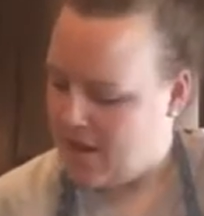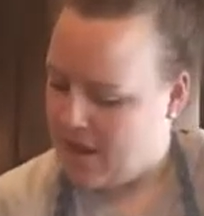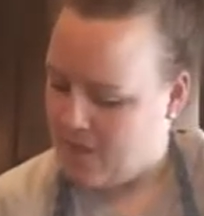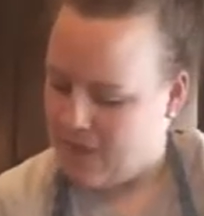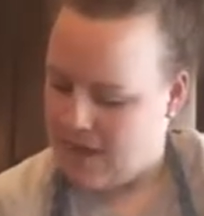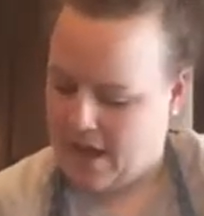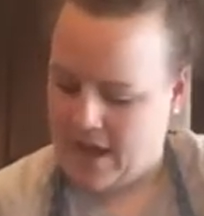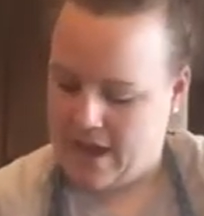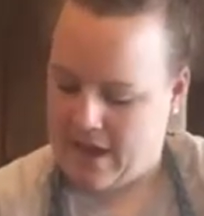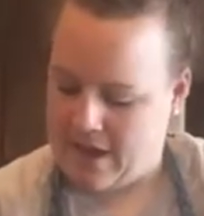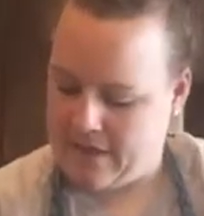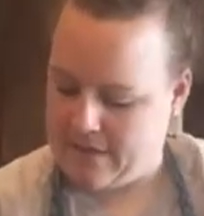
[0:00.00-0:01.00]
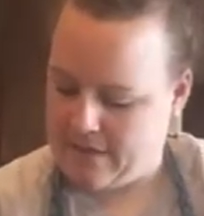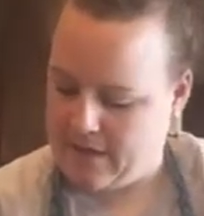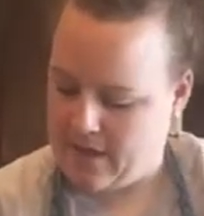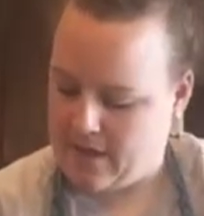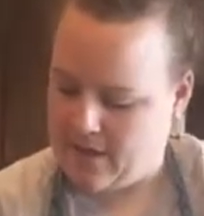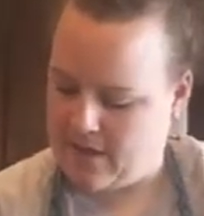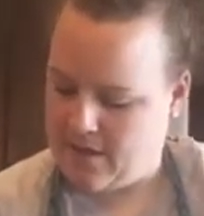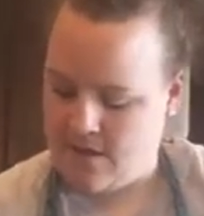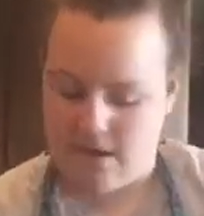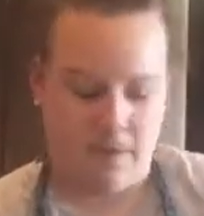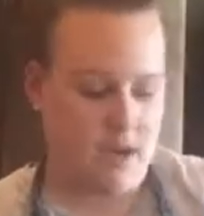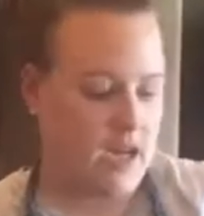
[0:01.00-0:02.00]

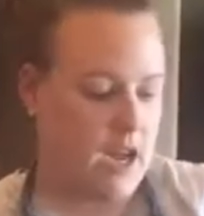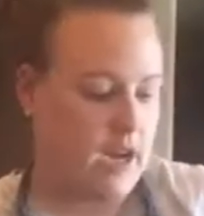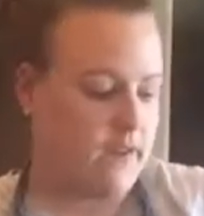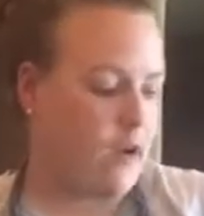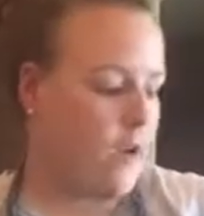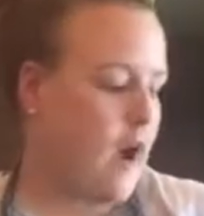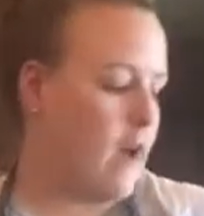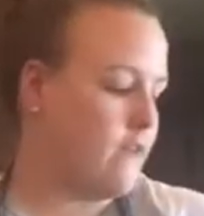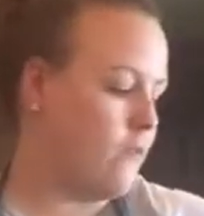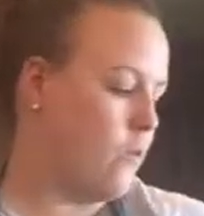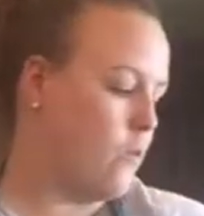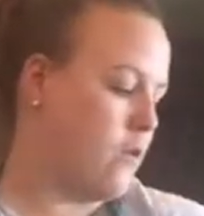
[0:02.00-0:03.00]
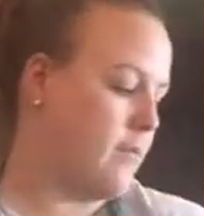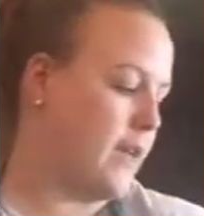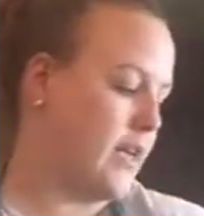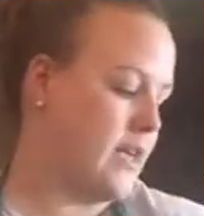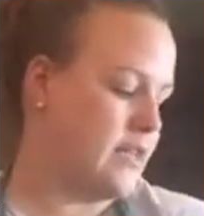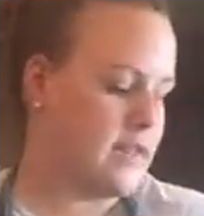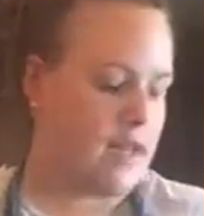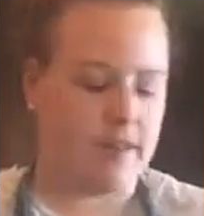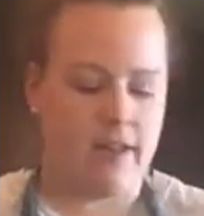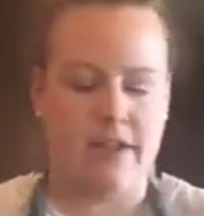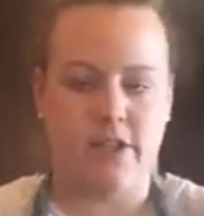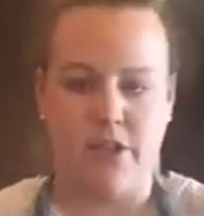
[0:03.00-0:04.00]
I'm going to kind of go out of order because I
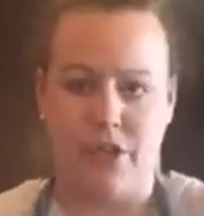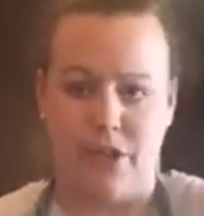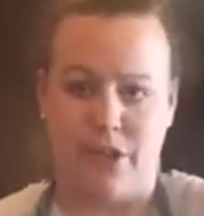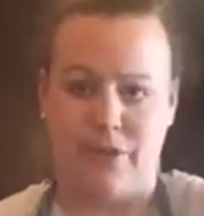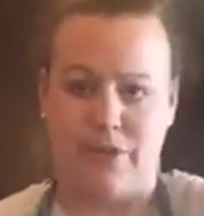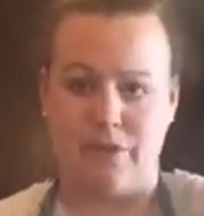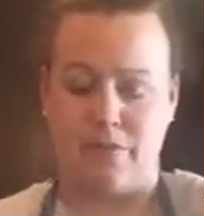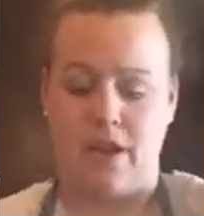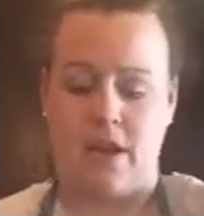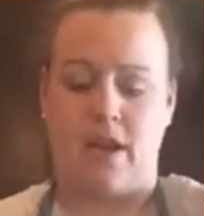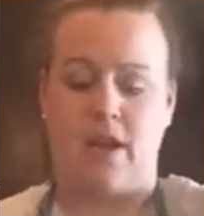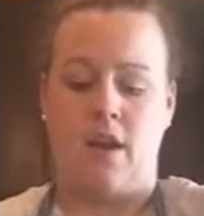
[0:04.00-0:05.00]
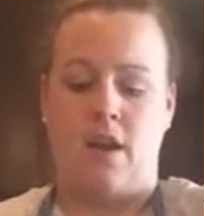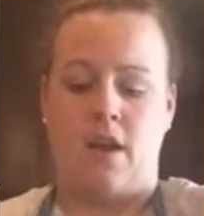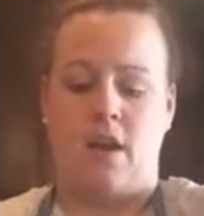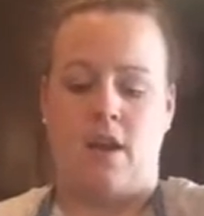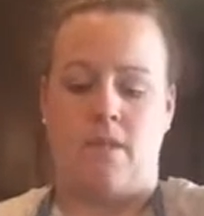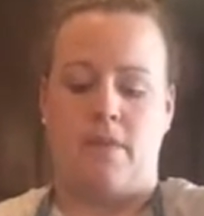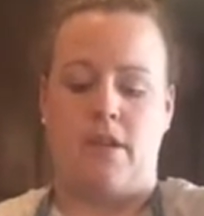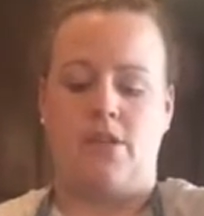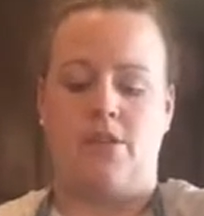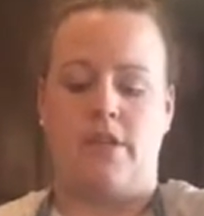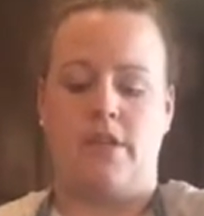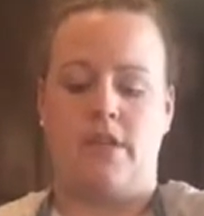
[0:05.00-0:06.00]
like to use my
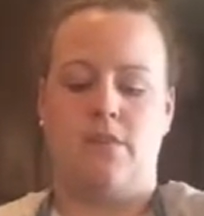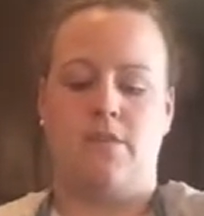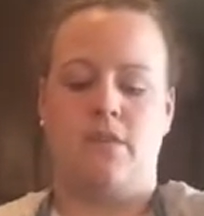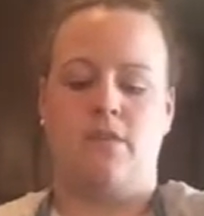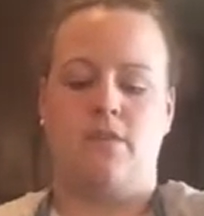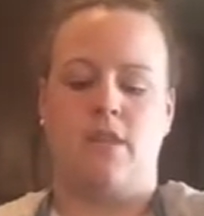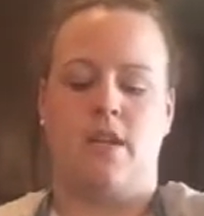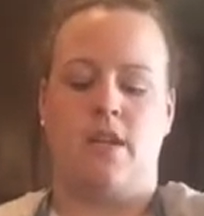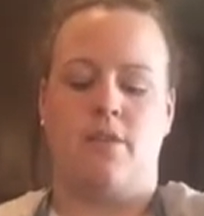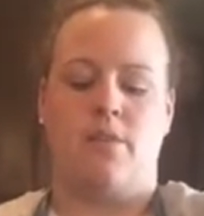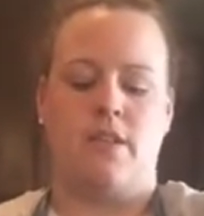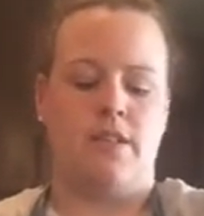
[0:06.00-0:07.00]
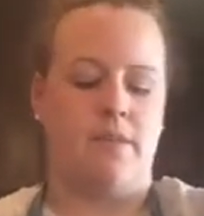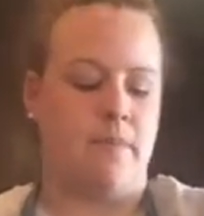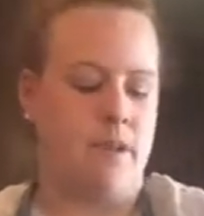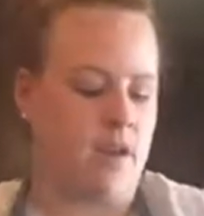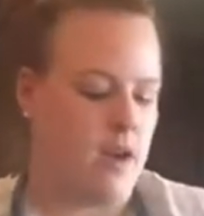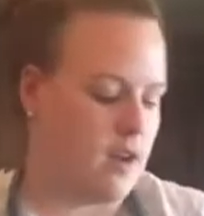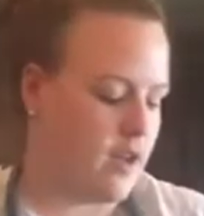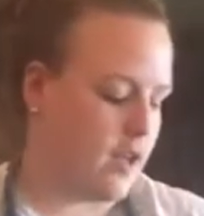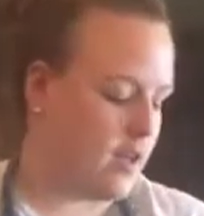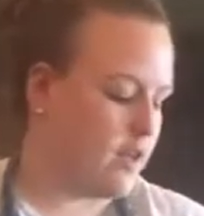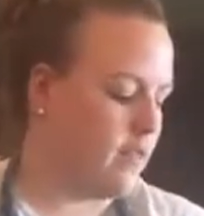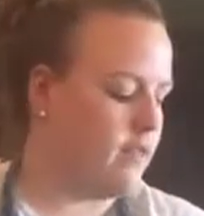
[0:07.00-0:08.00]
measuring spoons, and I don't want to dip it in honey
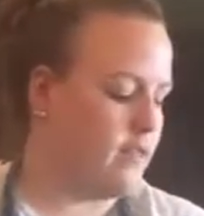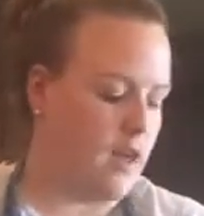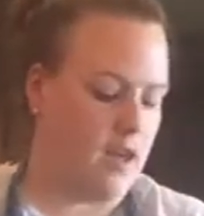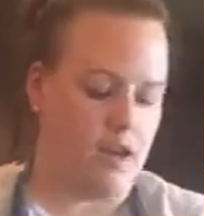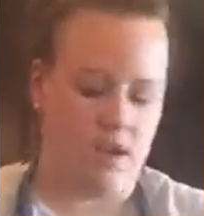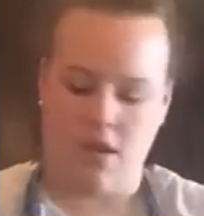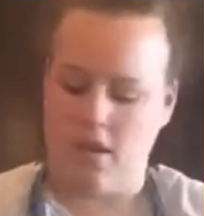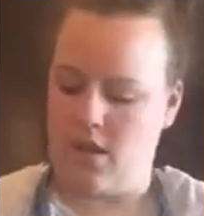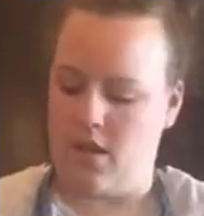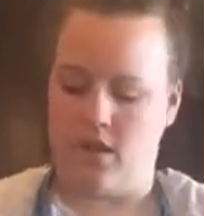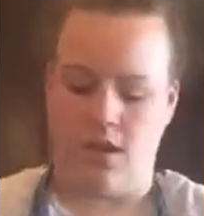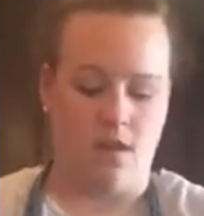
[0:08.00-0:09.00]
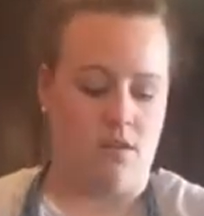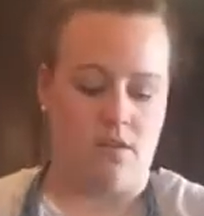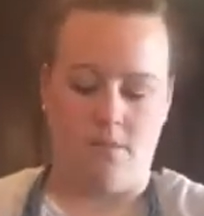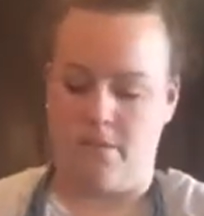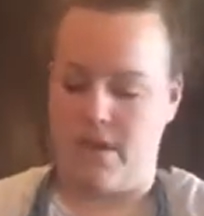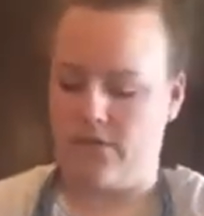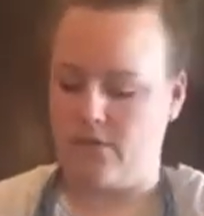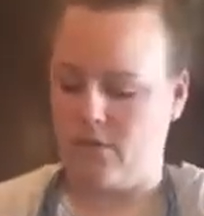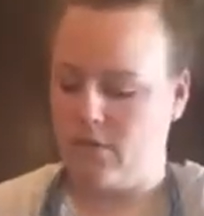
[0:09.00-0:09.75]
and then in basil.